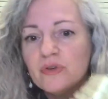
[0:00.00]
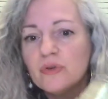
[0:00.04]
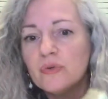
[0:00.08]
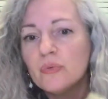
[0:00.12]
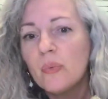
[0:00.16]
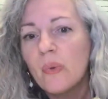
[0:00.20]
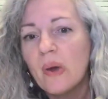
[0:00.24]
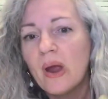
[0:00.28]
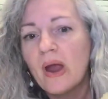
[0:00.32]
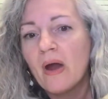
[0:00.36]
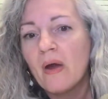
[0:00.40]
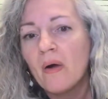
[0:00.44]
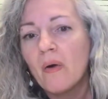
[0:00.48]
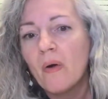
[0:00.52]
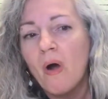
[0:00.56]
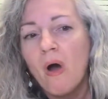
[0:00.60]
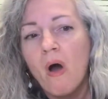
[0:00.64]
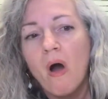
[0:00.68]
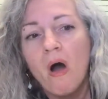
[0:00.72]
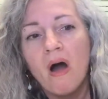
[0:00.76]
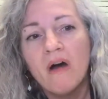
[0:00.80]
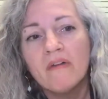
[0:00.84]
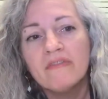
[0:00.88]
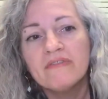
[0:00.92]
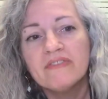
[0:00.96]
you wear
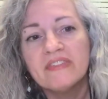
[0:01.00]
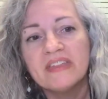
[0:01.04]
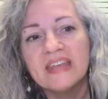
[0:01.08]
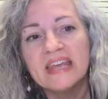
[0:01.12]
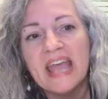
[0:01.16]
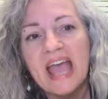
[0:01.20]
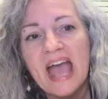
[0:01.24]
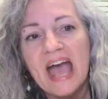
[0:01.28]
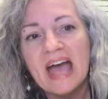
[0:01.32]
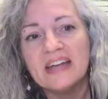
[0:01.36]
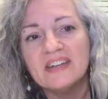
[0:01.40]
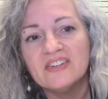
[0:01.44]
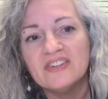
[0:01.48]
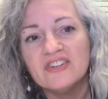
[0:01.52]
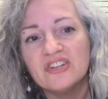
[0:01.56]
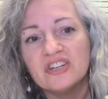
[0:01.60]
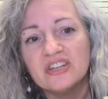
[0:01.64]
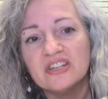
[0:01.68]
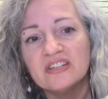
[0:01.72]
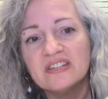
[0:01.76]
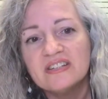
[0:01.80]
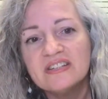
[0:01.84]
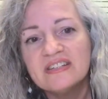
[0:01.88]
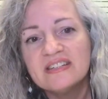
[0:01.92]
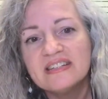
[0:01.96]
off the
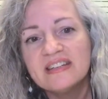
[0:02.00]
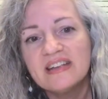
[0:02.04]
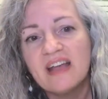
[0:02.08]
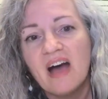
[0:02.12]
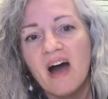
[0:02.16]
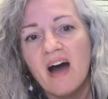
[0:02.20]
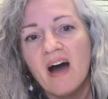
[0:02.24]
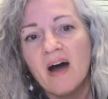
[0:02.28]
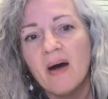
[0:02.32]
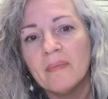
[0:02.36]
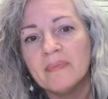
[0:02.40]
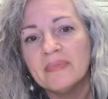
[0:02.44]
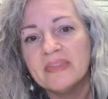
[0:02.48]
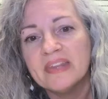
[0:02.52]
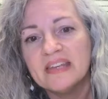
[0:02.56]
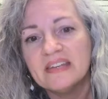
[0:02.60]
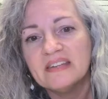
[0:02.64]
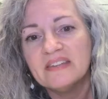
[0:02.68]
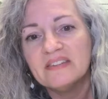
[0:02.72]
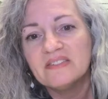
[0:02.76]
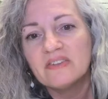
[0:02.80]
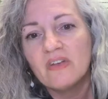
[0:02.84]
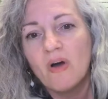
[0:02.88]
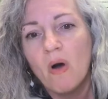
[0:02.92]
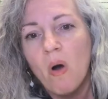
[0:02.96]
edges.
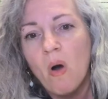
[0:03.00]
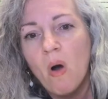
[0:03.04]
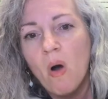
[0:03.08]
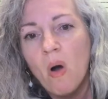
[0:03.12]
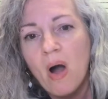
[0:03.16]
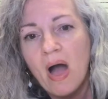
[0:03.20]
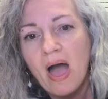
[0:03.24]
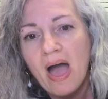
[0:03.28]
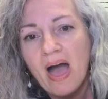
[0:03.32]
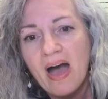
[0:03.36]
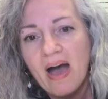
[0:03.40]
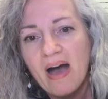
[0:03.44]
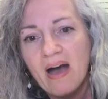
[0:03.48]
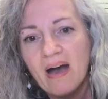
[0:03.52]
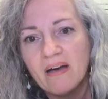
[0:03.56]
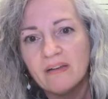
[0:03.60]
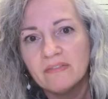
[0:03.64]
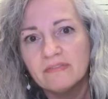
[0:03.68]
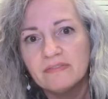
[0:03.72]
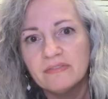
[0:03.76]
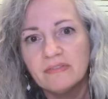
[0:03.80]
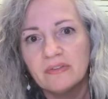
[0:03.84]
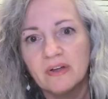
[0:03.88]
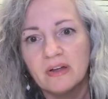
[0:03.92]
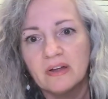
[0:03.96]
These all have